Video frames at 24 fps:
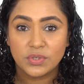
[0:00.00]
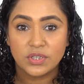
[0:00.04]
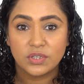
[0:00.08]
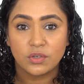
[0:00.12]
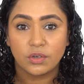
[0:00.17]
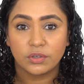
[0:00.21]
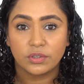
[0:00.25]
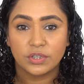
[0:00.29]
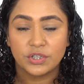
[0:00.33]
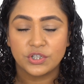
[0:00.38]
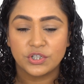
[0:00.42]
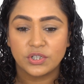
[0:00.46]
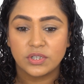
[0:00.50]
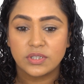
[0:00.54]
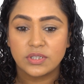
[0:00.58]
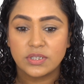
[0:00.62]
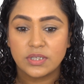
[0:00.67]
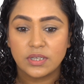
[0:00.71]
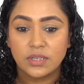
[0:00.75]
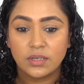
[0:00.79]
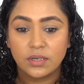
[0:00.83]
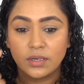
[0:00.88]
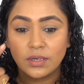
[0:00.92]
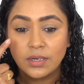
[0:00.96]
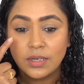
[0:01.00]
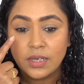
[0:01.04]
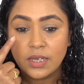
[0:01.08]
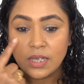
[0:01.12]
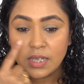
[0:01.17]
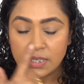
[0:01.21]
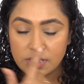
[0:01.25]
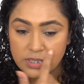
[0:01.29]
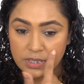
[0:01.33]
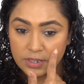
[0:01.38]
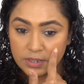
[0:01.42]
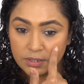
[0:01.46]
use an orange concealer.
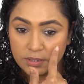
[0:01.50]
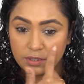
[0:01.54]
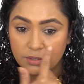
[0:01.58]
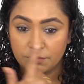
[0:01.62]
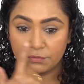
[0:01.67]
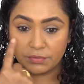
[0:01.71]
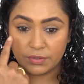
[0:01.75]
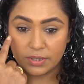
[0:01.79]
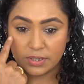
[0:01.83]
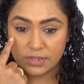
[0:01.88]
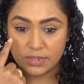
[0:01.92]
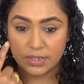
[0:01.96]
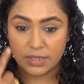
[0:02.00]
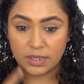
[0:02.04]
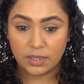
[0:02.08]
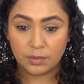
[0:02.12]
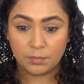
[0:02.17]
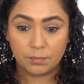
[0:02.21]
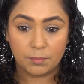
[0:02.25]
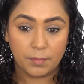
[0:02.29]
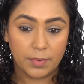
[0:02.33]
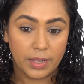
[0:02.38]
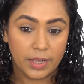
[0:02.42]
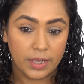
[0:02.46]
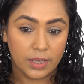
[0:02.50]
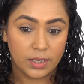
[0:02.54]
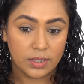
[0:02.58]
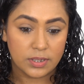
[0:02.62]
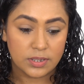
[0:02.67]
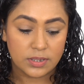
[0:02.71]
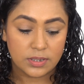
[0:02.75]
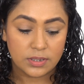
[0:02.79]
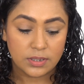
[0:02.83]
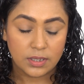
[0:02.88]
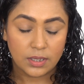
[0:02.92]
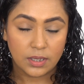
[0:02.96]
See the difference that it
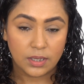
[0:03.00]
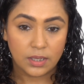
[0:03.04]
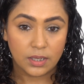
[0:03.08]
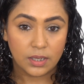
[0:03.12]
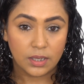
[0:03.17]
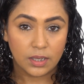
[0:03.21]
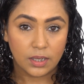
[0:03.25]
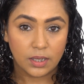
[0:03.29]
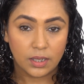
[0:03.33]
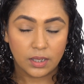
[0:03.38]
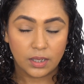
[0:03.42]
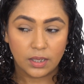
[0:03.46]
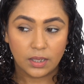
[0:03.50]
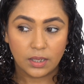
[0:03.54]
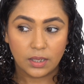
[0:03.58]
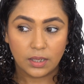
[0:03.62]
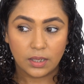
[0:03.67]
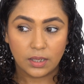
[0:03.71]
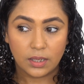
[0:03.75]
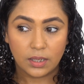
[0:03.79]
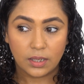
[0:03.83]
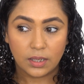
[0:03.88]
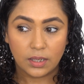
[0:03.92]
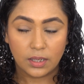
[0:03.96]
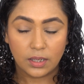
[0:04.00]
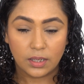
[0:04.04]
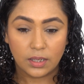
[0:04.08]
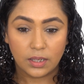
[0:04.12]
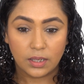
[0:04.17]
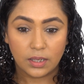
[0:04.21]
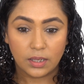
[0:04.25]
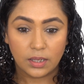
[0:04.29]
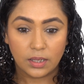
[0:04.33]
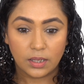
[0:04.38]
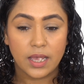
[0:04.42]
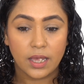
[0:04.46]
makes. Like it really
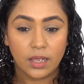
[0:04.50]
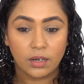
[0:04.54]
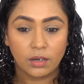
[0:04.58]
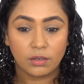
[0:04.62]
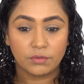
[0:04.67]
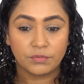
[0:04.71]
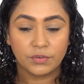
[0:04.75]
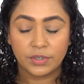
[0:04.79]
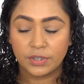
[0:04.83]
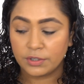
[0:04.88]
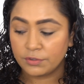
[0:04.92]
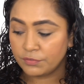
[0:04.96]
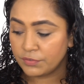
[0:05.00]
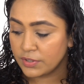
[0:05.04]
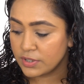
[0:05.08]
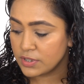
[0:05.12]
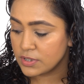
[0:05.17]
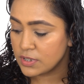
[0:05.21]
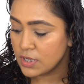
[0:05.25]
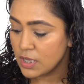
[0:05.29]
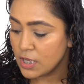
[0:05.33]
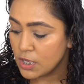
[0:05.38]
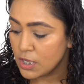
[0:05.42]
makes hell of a difference.